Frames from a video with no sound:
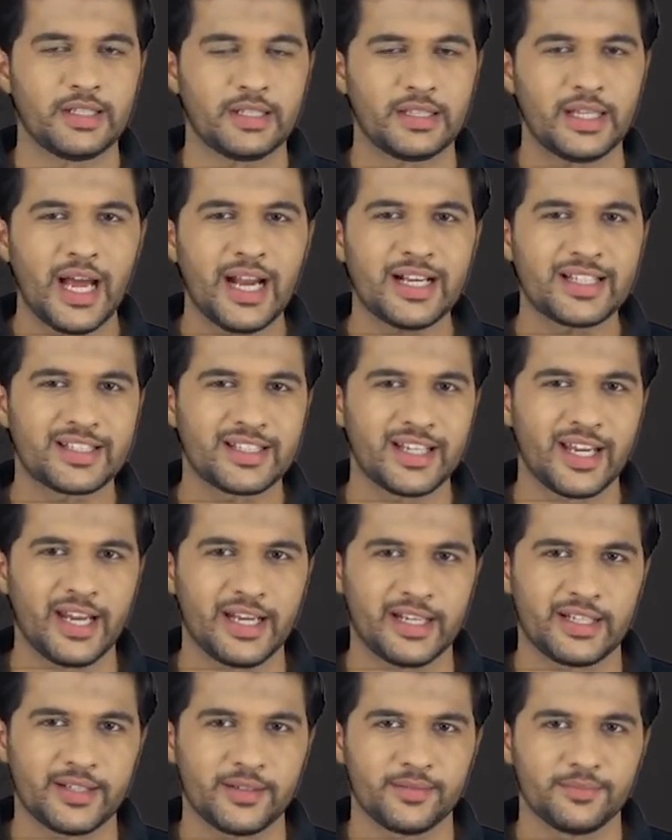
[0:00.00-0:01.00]
That's
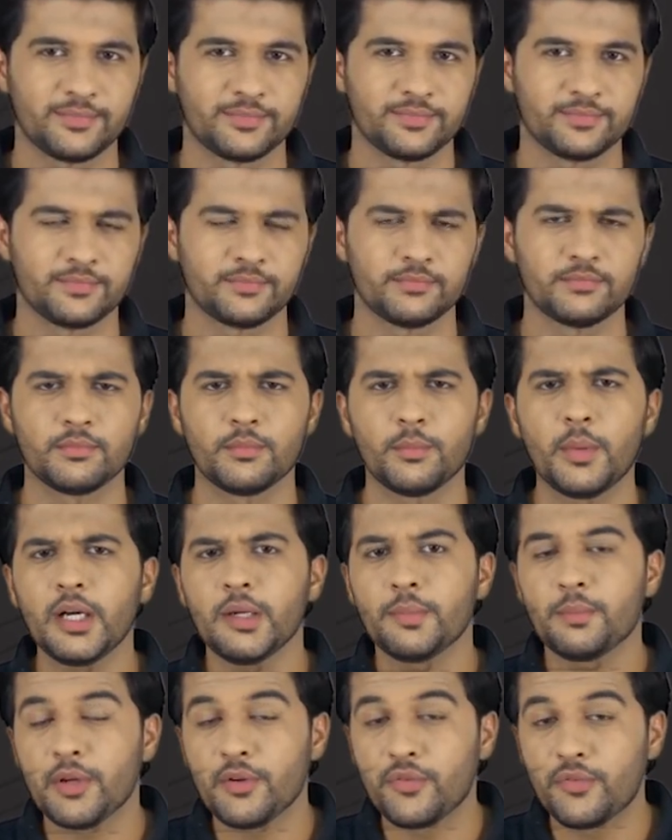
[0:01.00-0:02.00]
it.
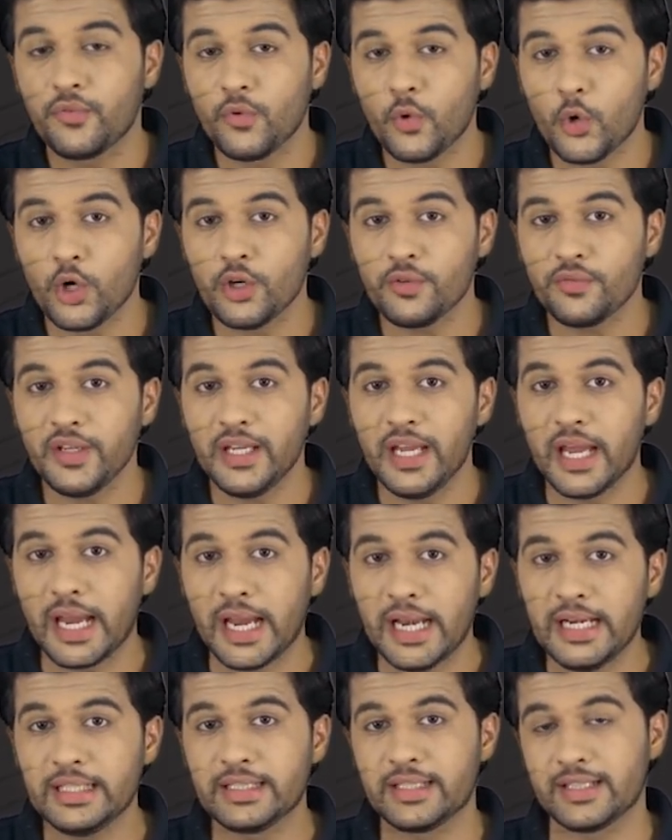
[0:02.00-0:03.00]
But before we
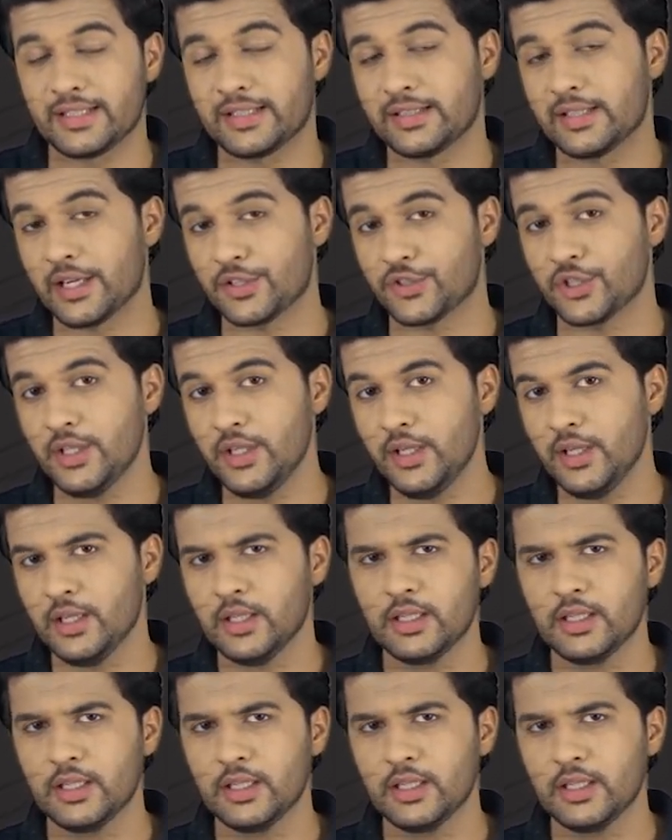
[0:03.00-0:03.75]
end this session,